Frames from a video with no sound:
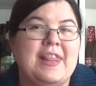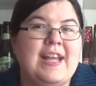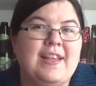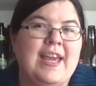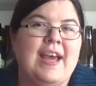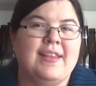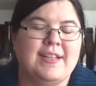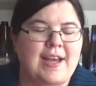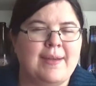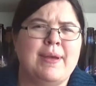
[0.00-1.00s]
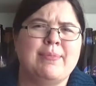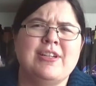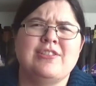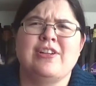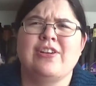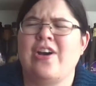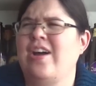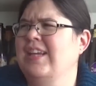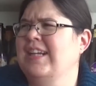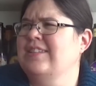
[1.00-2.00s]
I'm gonna start
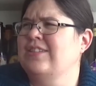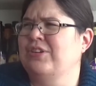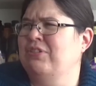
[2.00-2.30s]
calling us the